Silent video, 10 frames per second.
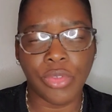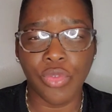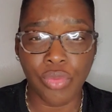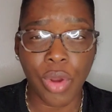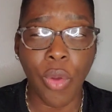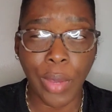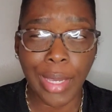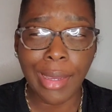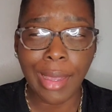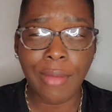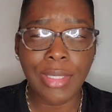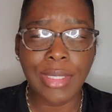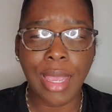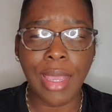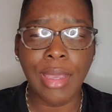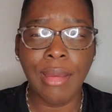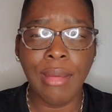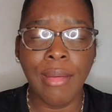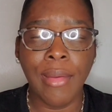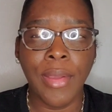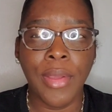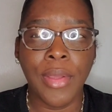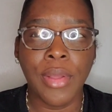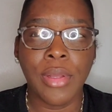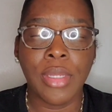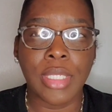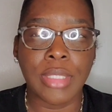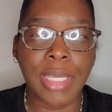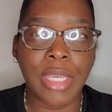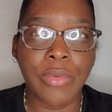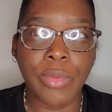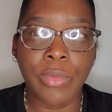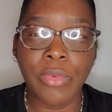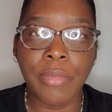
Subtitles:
growing, I would say. And it's making room for